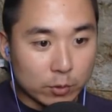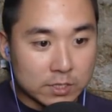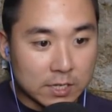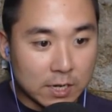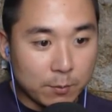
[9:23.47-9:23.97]
We're
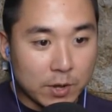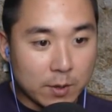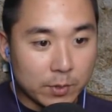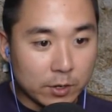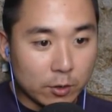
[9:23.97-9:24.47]
sticky
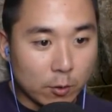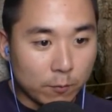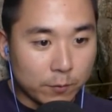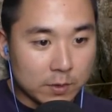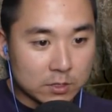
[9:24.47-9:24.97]
bombing her.
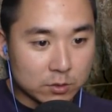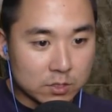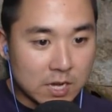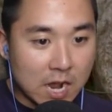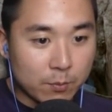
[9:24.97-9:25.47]
Hopefully this will
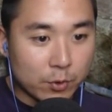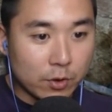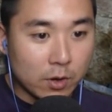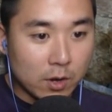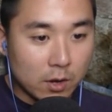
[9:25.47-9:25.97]
stop her,